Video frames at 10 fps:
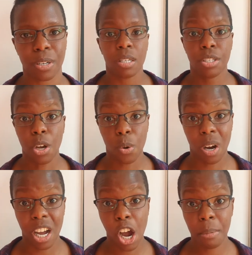So
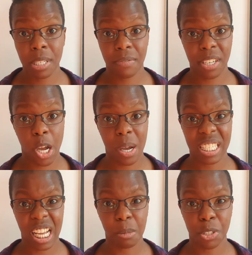I hope this video has
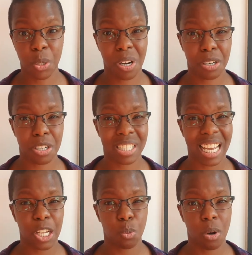helped you
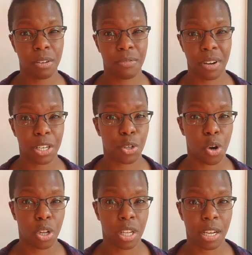understand what Find Your
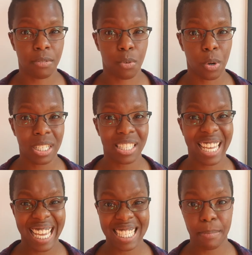Online Voice
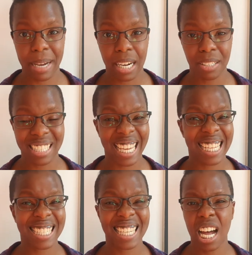is about.
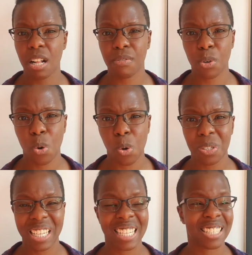It's an alpha
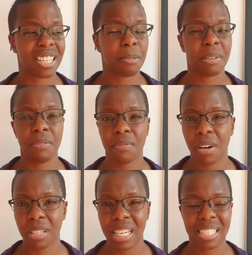course. It's gonna be
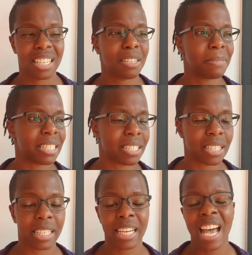fun. It's gonna be
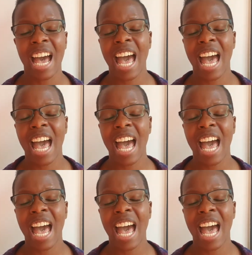silly.